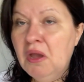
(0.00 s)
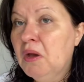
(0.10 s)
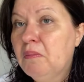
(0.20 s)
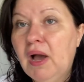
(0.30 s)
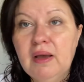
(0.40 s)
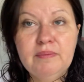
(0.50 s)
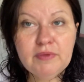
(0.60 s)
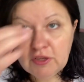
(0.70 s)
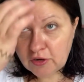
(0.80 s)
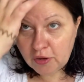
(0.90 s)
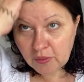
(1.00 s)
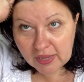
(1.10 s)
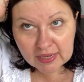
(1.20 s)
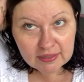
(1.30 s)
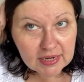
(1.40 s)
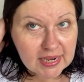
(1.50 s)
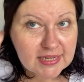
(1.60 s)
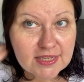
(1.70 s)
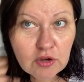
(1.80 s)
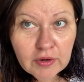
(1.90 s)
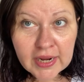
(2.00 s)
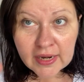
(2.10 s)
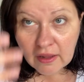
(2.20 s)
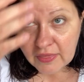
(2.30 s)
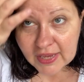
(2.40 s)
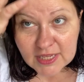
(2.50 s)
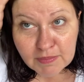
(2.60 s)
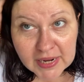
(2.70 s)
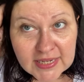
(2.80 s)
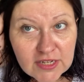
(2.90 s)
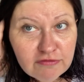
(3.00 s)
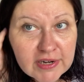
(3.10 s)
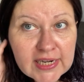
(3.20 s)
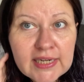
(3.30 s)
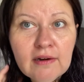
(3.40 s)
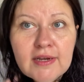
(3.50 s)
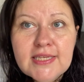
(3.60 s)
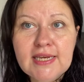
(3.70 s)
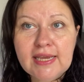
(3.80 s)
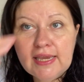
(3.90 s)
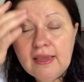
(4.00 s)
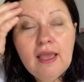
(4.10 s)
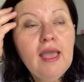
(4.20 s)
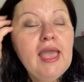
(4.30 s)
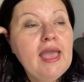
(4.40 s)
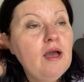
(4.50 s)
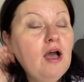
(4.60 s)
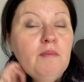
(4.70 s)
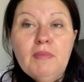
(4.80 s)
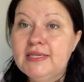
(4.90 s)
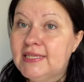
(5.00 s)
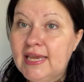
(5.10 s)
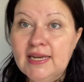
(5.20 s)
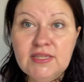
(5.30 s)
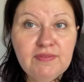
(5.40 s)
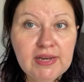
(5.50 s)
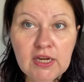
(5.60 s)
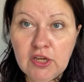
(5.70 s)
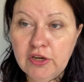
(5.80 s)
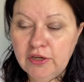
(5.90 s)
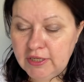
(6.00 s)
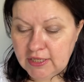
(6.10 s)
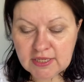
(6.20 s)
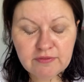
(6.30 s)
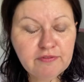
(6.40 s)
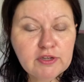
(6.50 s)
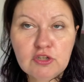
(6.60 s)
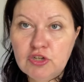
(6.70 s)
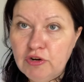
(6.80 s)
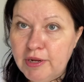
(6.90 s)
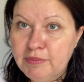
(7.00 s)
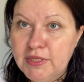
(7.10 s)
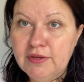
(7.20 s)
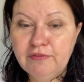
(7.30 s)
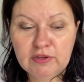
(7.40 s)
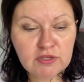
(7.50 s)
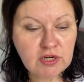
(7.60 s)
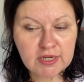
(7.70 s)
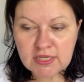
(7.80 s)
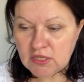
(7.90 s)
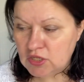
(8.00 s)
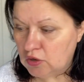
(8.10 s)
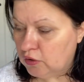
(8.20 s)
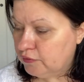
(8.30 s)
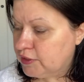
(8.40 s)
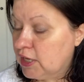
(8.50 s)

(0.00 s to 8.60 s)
But, you know, it, it's gone in. I think it's blended really nicely. Uh, my skin is feeling good. It doesn't feel stripped. It feels nice and soft.